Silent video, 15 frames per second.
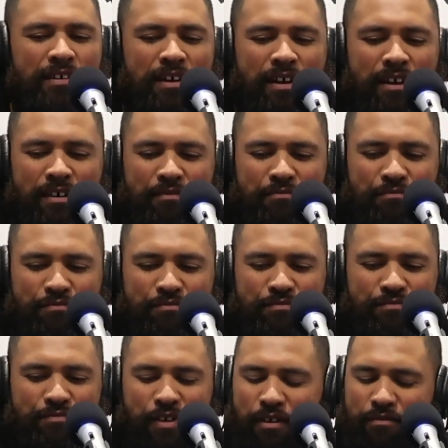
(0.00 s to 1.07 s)

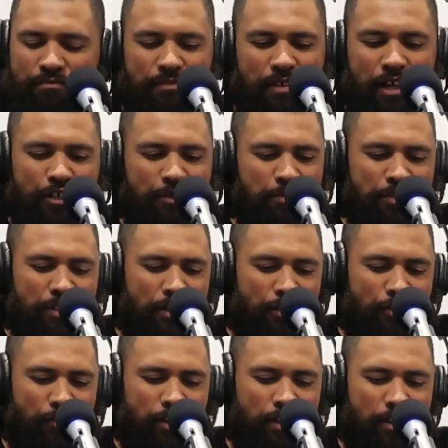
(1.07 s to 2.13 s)
Yep, 100%
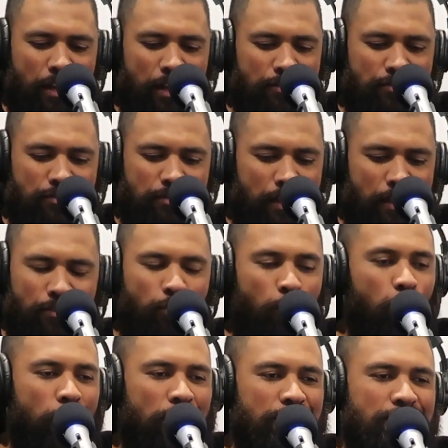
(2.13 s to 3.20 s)
agree as
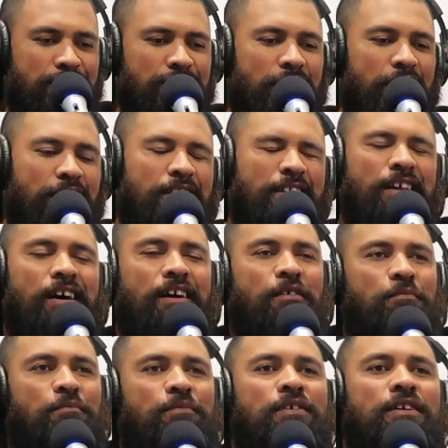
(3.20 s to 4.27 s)
always. And
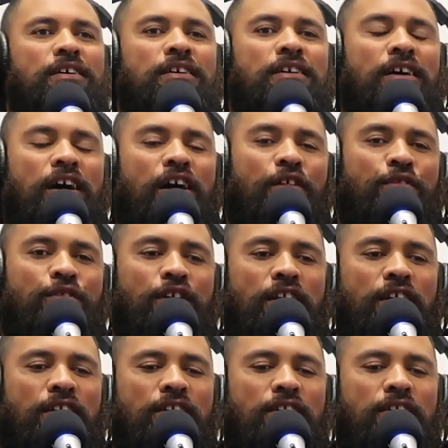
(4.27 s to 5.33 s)
I
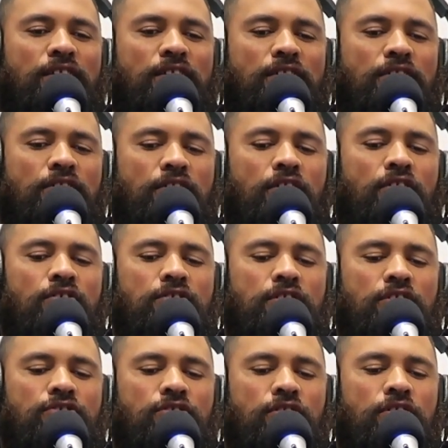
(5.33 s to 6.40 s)
think, you know, you
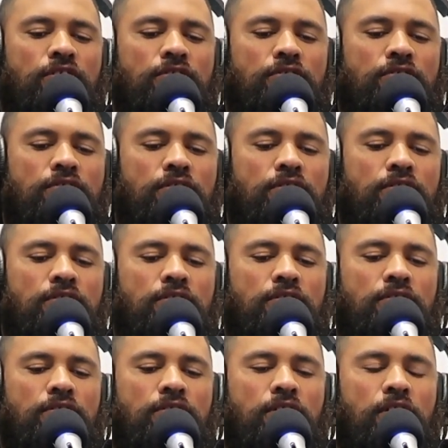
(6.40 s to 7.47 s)
touched on it
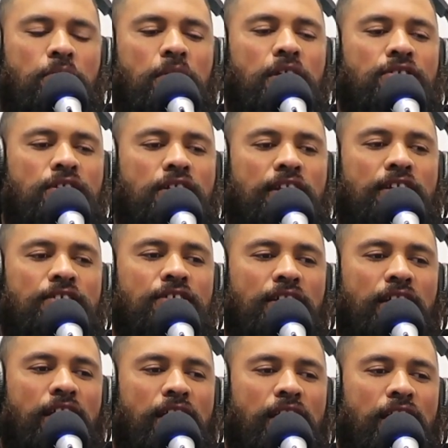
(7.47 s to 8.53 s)
amazingly
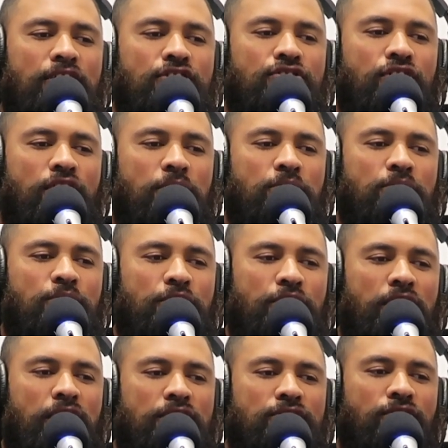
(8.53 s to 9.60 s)
today at lunchtime when
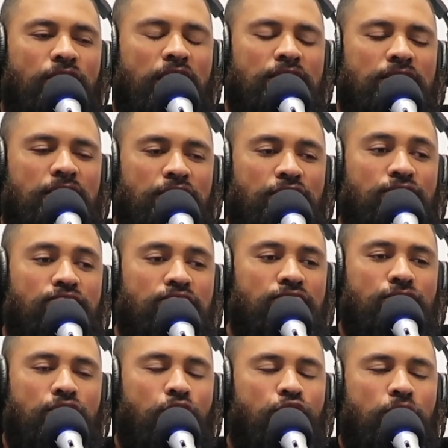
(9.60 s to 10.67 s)
you asked Grant and you
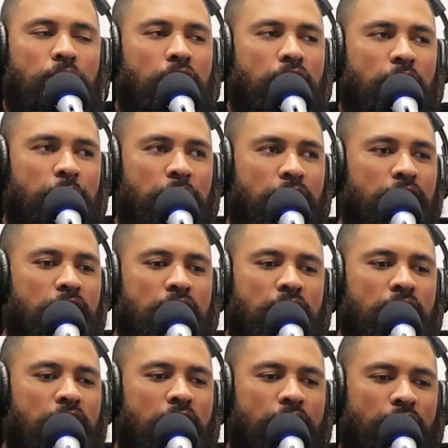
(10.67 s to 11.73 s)
told him like about
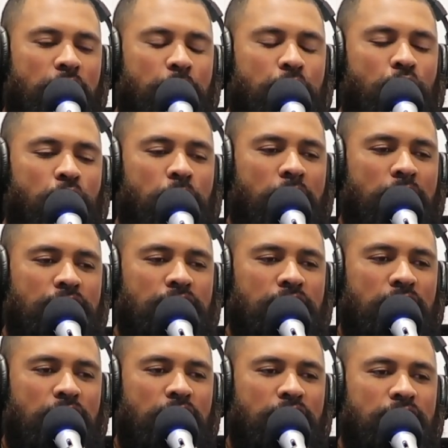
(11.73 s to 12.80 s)
having a poor
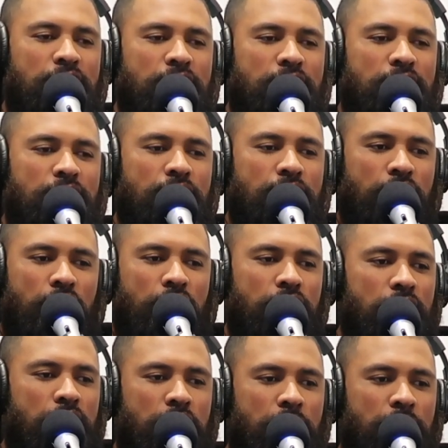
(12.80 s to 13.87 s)
mindset, and you know,
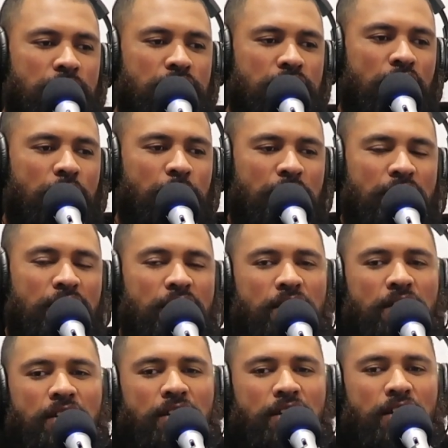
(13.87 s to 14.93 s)
I'm the same, and
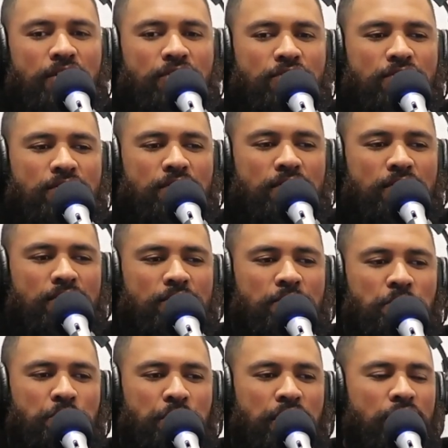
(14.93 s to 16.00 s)
it's
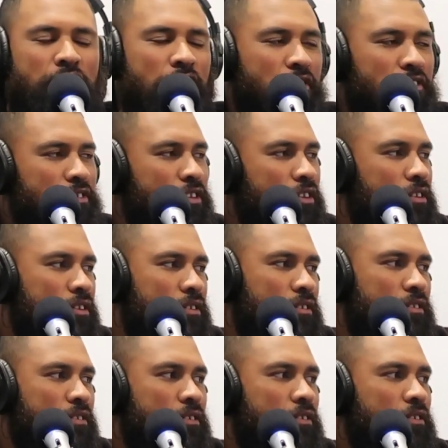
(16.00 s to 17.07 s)
been inherited,
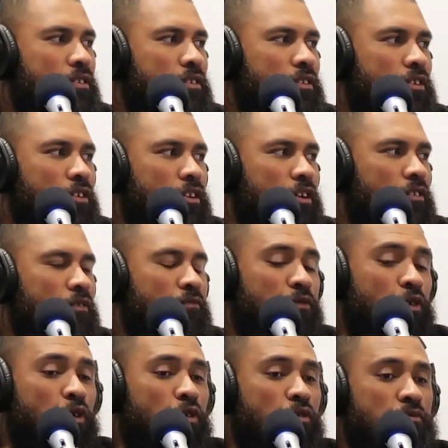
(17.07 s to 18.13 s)
you know,
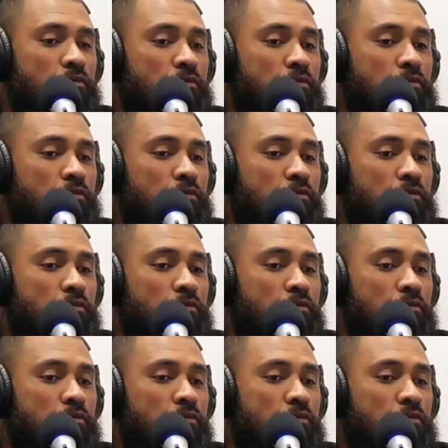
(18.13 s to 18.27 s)
for,